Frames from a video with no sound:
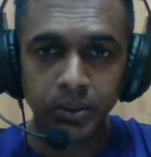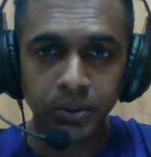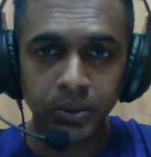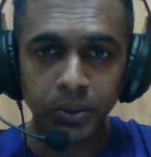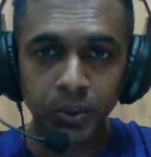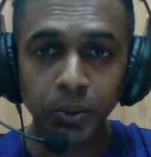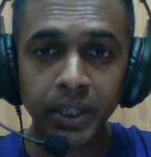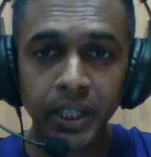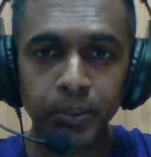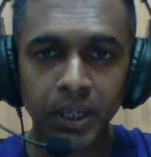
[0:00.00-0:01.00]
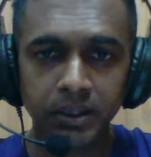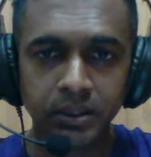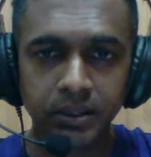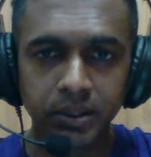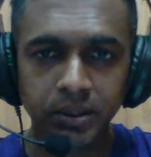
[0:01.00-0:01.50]
2K
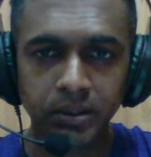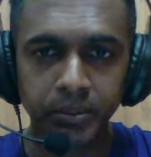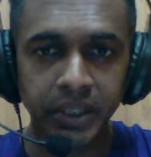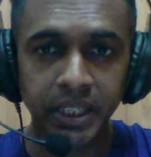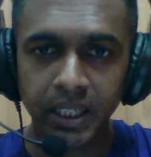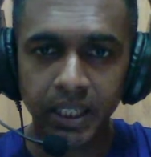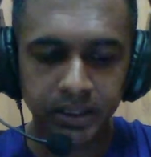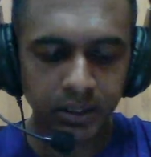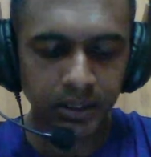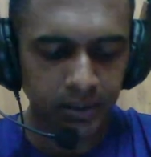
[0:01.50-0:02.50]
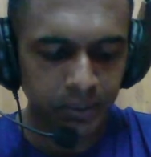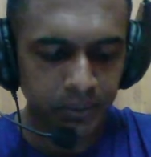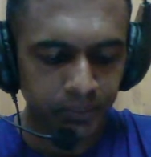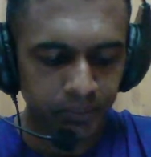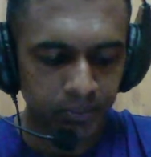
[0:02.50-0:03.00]
plus media assets,
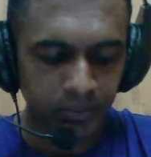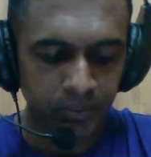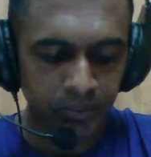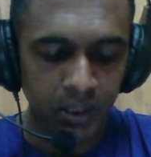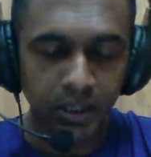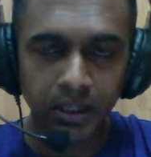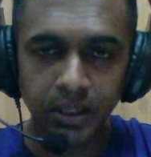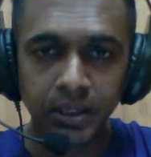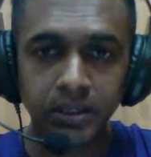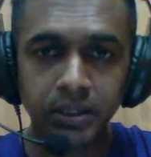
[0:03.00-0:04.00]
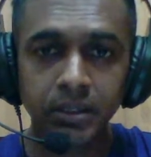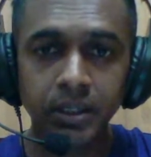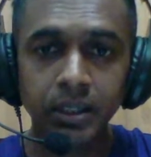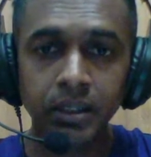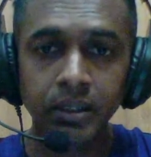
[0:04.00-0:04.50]

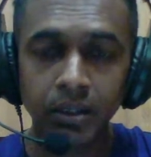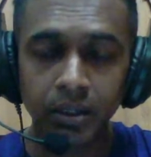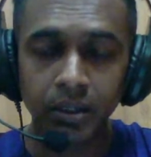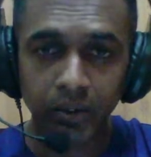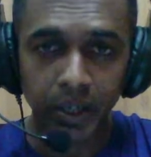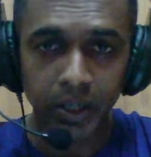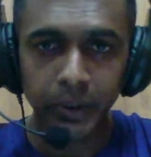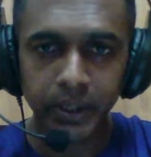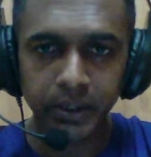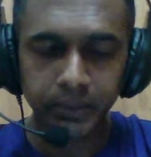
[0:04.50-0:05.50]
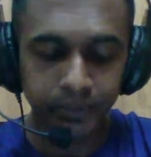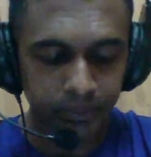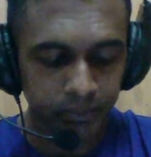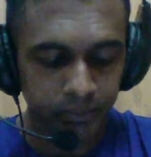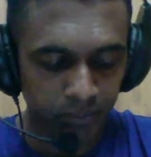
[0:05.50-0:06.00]
screen recorder,
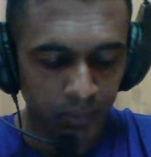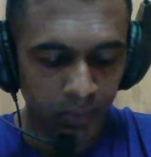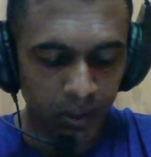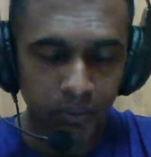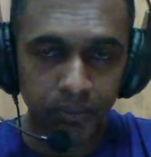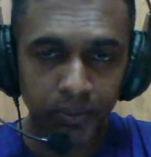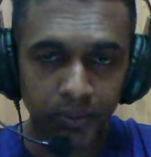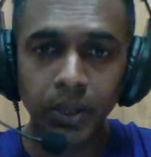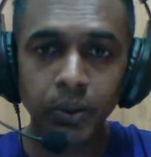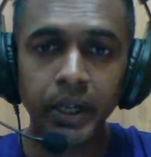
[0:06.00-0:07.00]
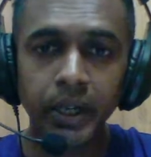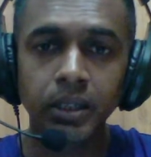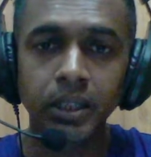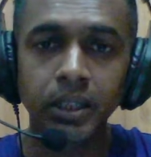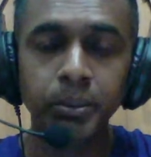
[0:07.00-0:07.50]
video and
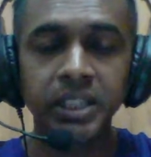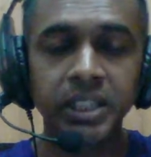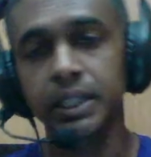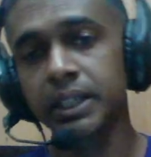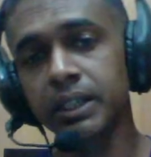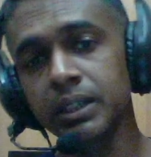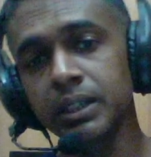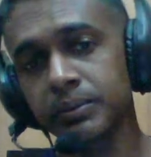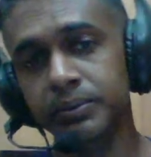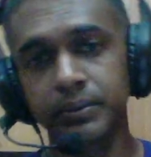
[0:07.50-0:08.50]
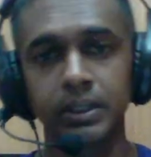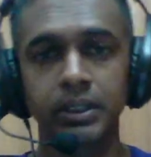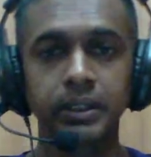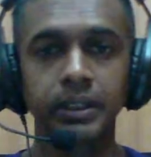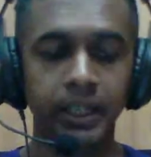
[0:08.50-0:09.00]
image editor,
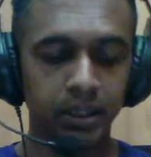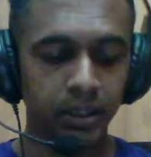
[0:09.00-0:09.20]
then